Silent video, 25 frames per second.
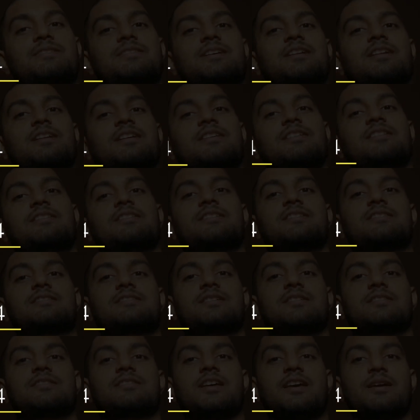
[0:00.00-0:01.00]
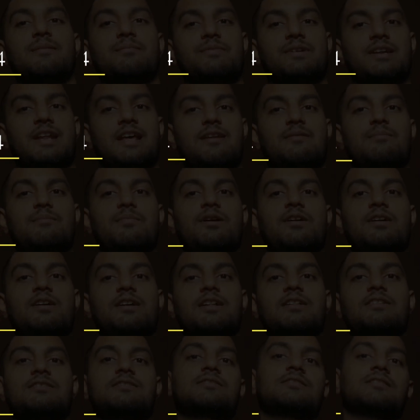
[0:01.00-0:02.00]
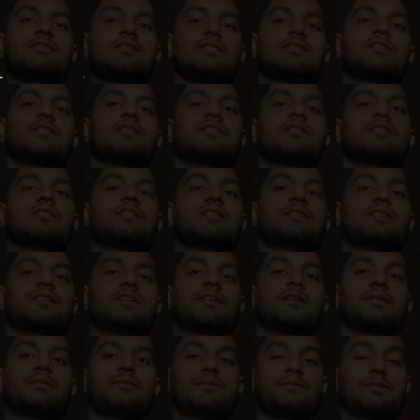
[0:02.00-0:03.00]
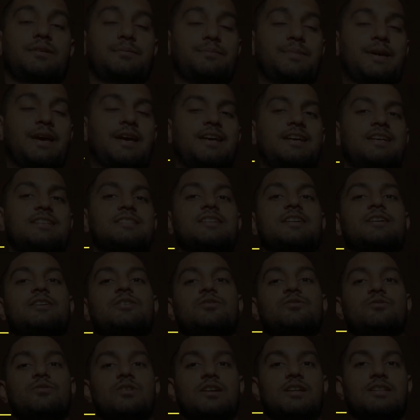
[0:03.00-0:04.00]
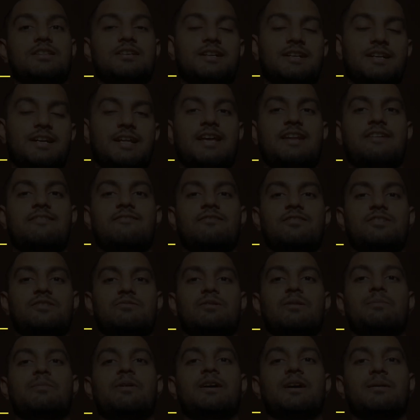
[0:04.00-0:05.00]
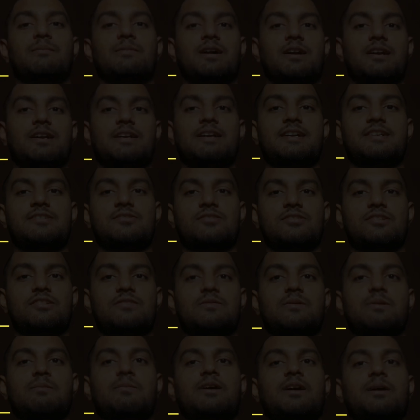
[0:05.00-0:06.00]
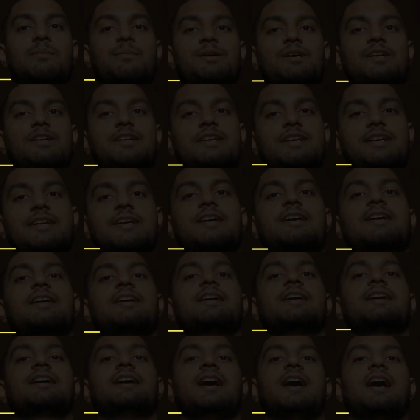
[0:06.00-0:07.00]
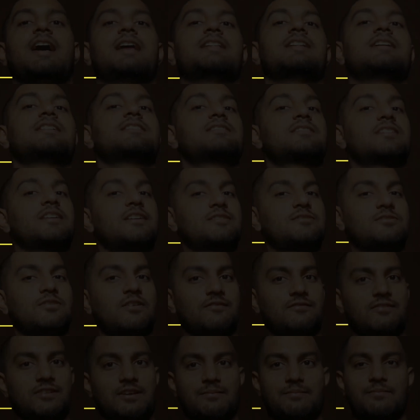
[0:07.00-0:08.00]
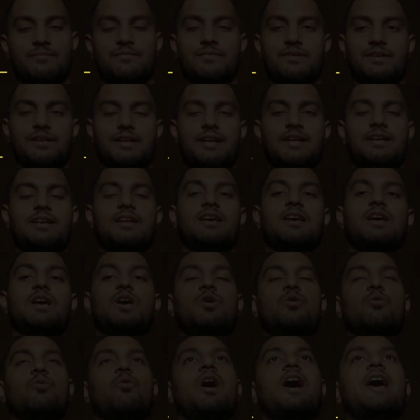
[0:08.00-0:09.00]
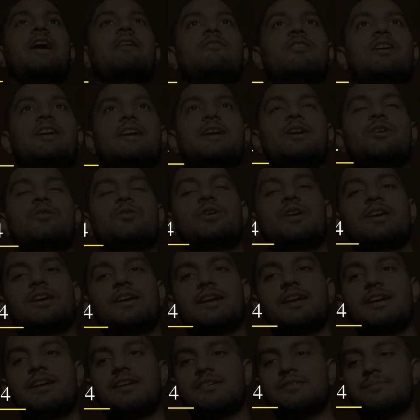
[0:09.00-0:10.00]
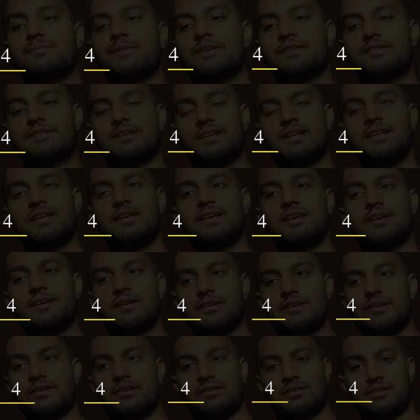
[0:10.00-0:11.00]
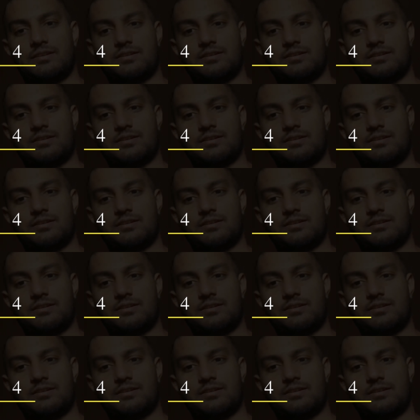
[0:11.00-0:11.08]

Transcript: Basically this is the same 10 bundles packaged into another 10, which will become 100. So this will become 100, and then 6 of them, right? Why we're doing it is basically